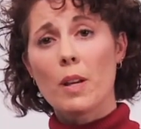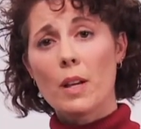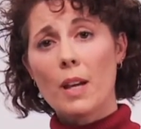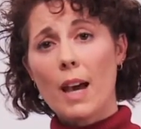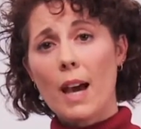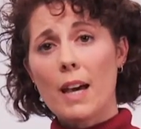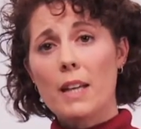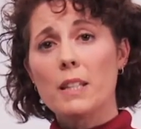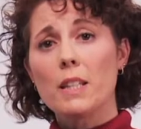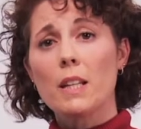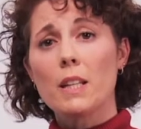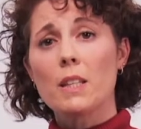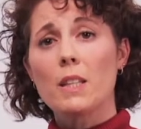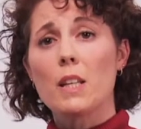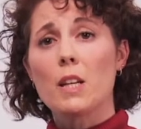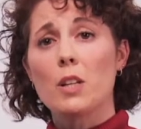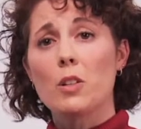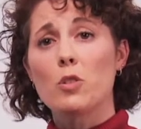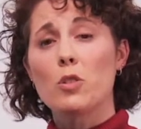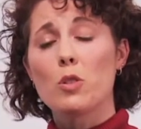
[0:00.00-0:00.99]
add
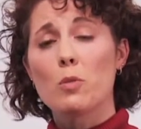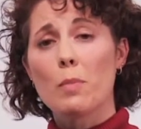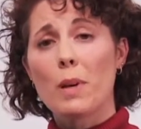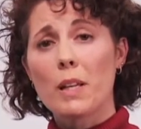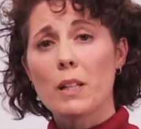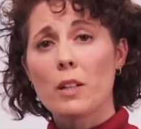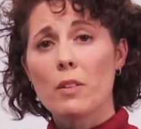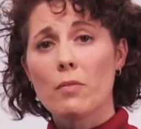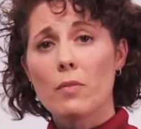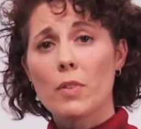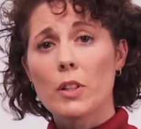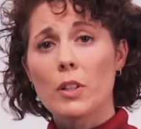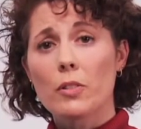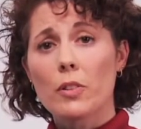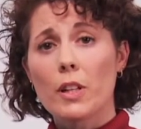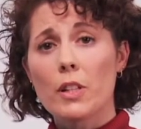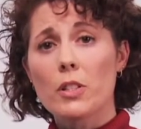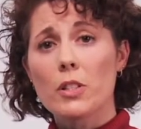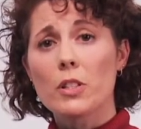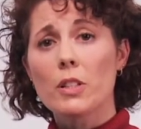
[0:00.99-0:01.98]
the domain
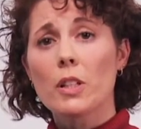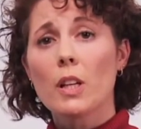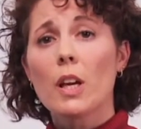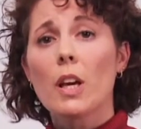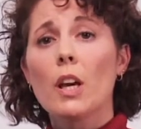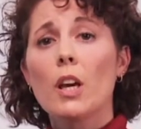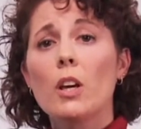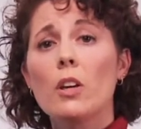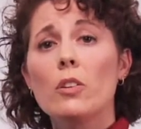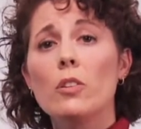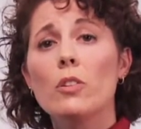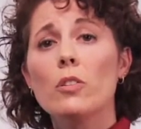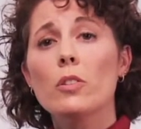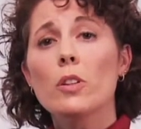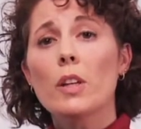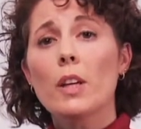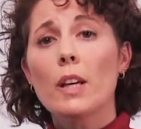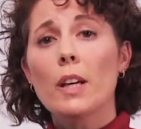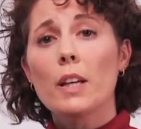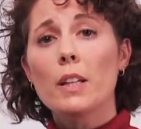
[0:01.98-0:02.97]
configuration, you
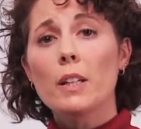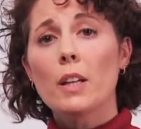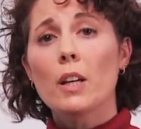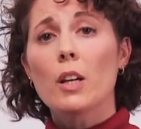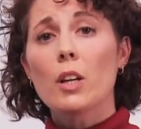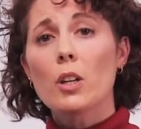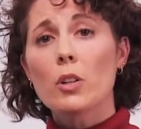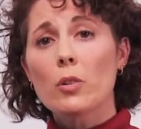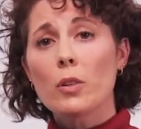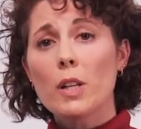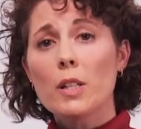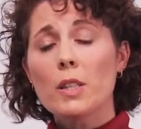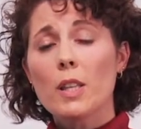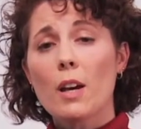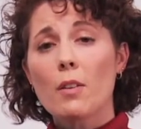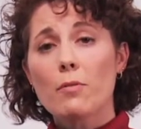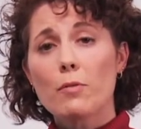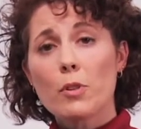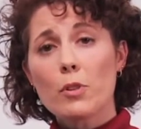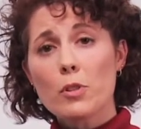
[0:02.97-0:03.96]
can create
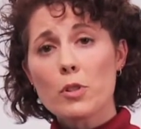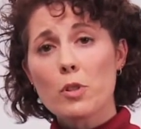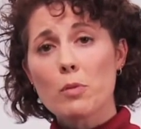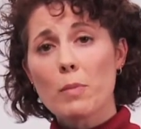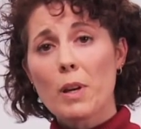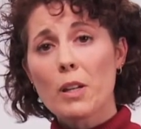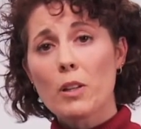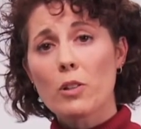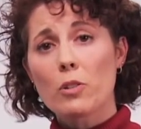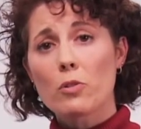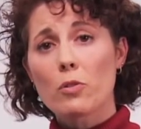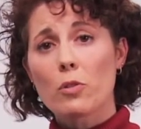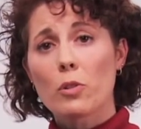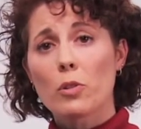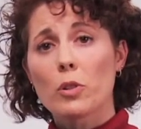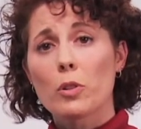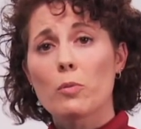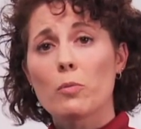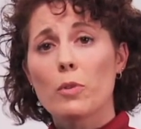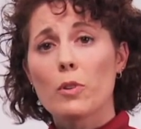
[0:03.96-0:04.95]
that first domain
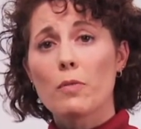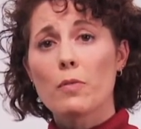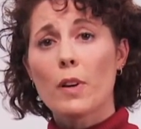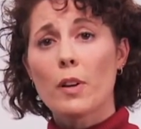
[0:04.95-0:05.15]
controller with